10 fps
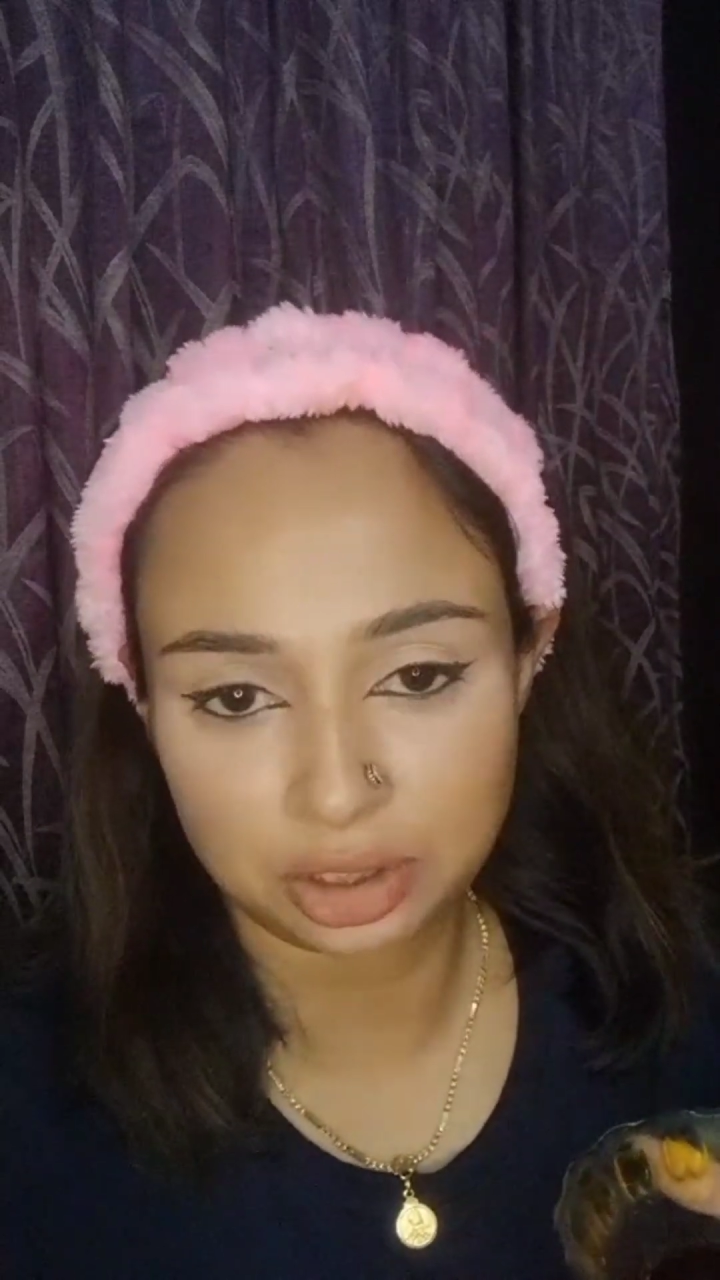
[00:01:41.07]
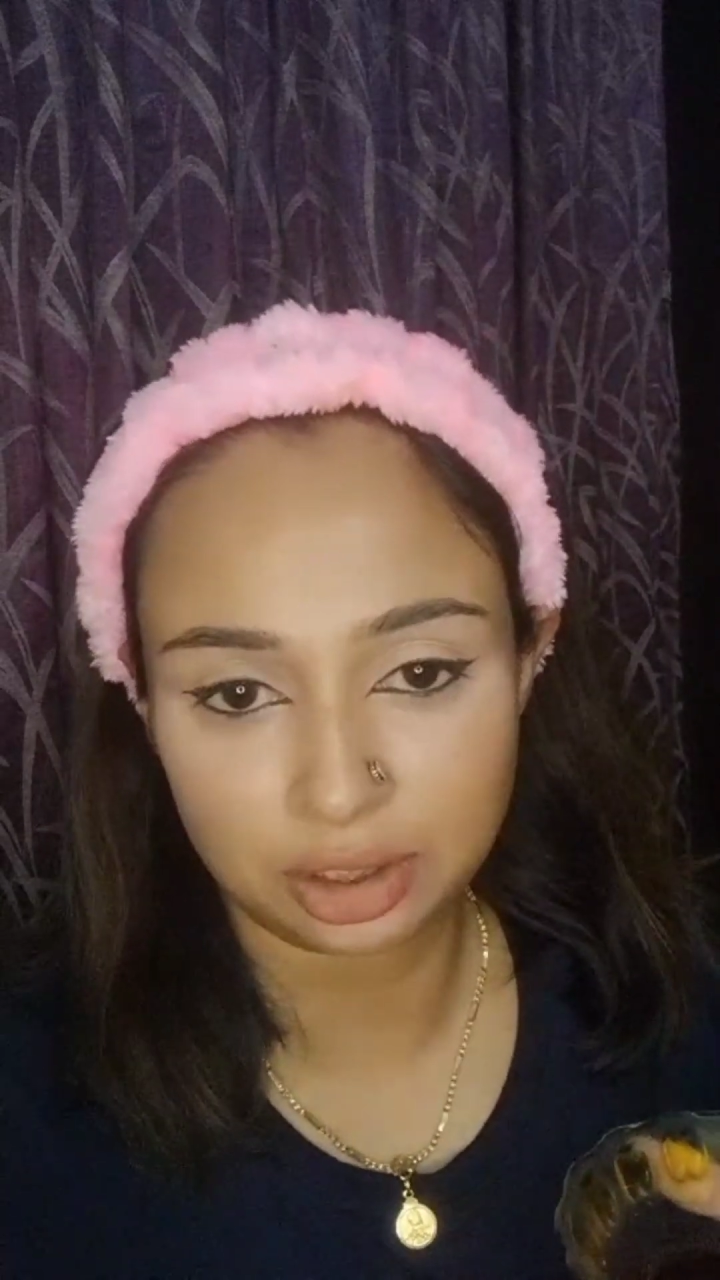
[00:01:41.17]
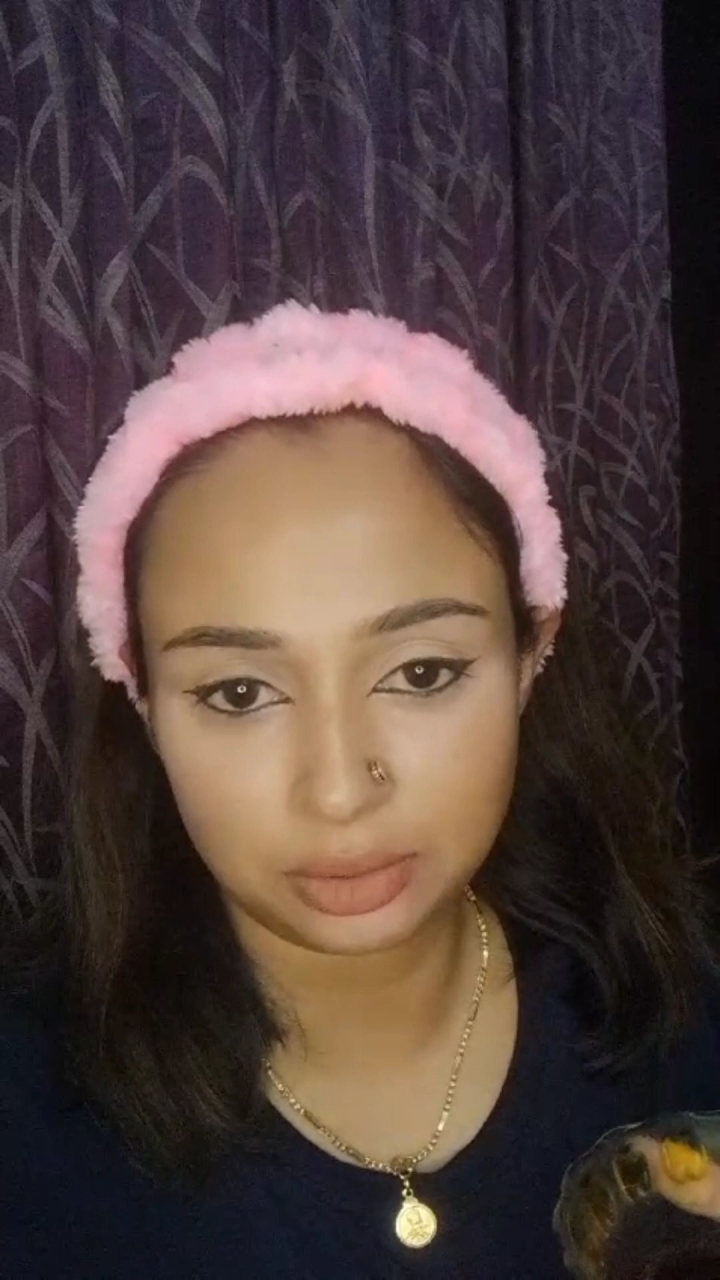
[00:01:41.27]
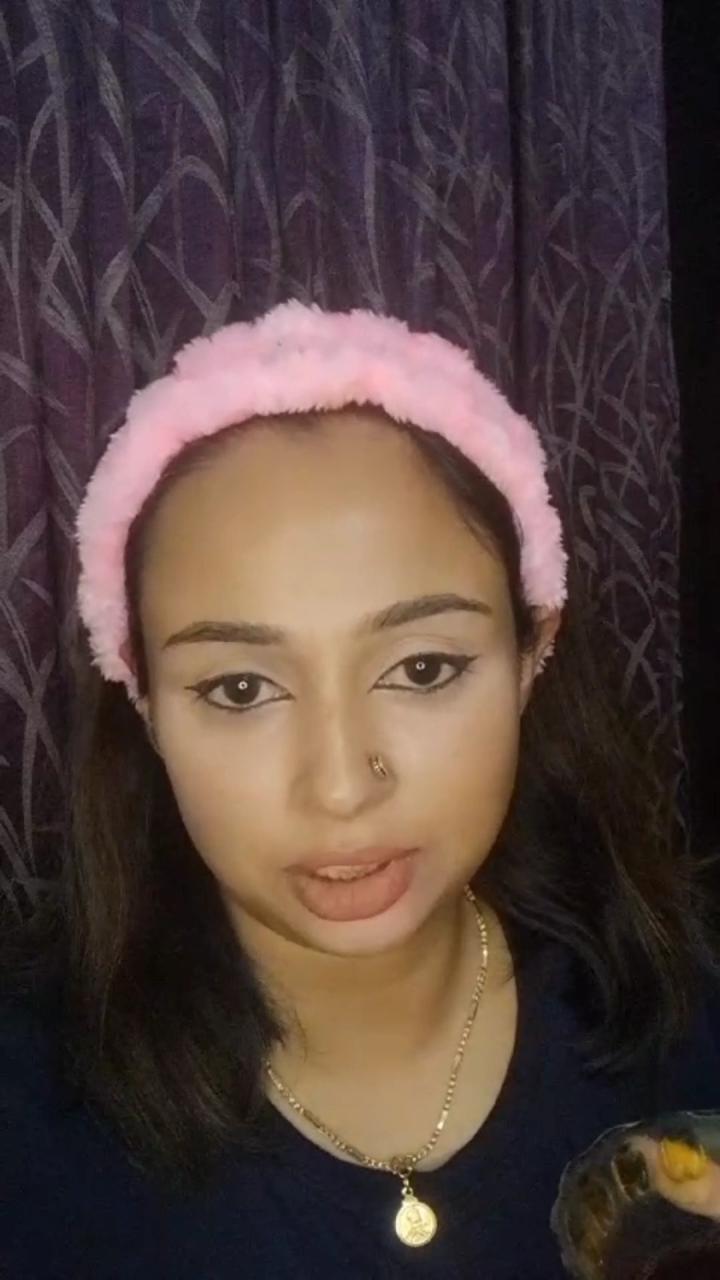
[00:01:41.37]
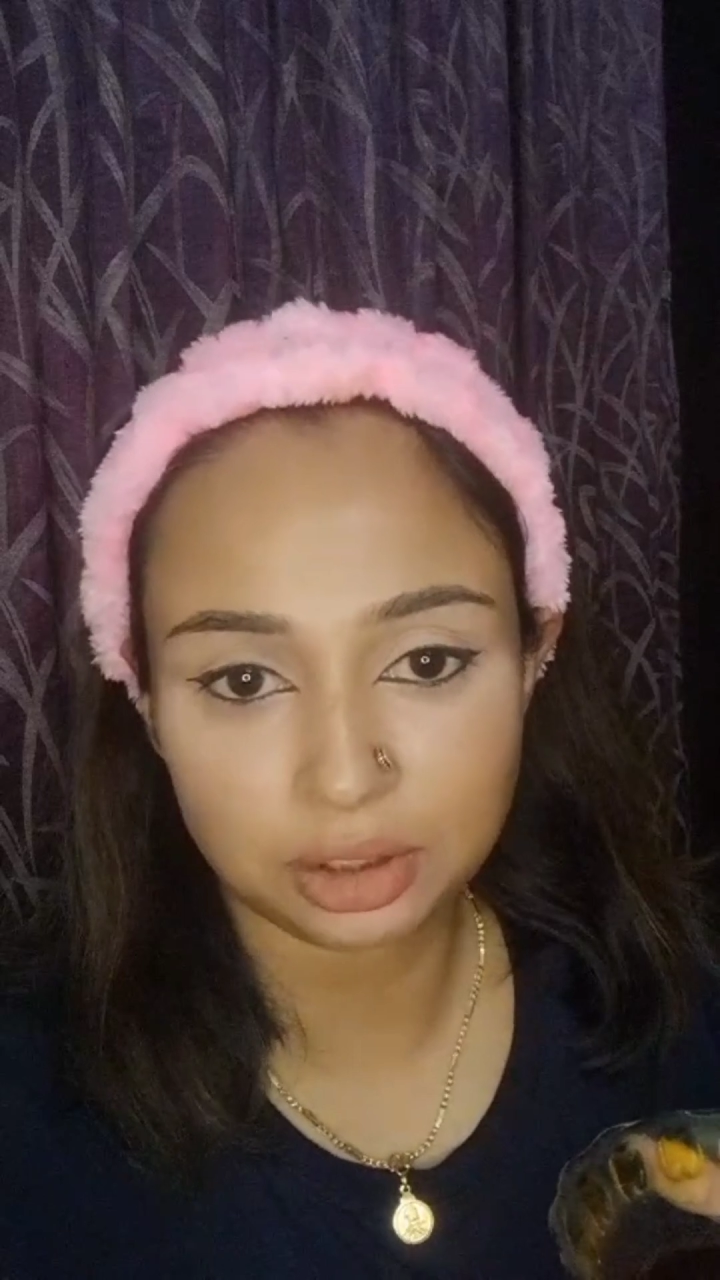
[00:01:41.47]
in
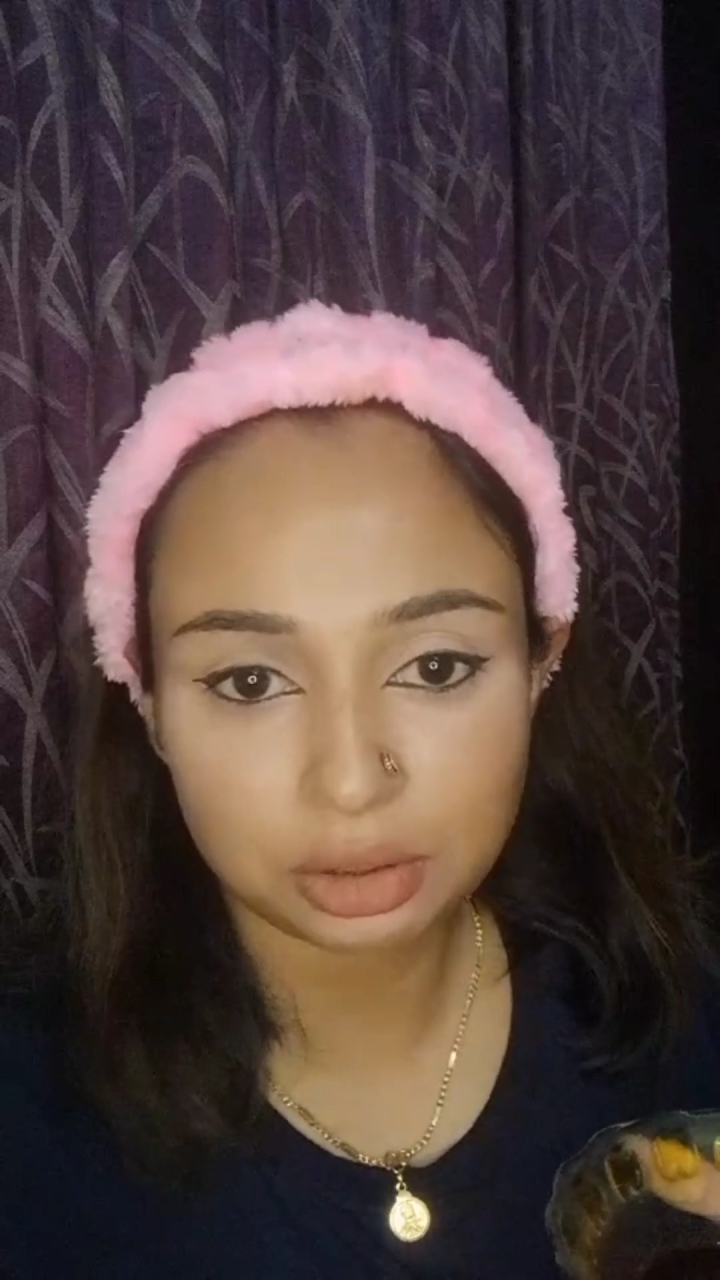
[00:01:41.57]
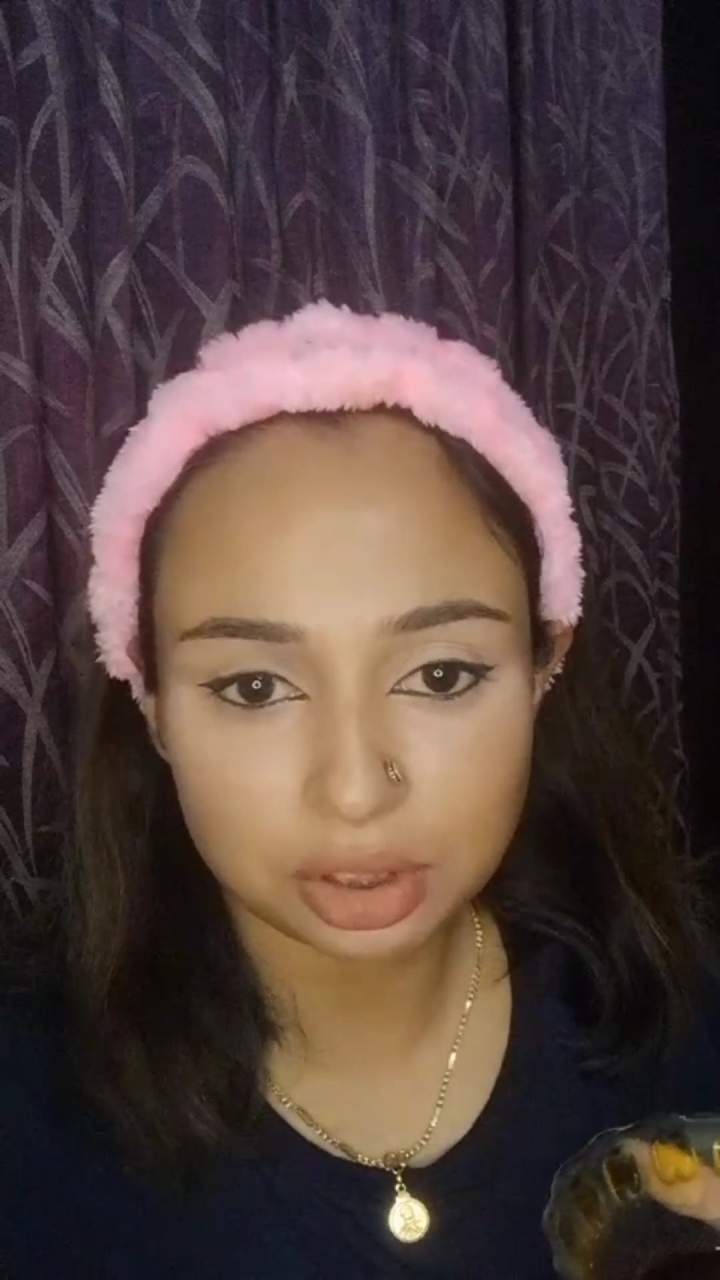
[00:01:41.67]
the video,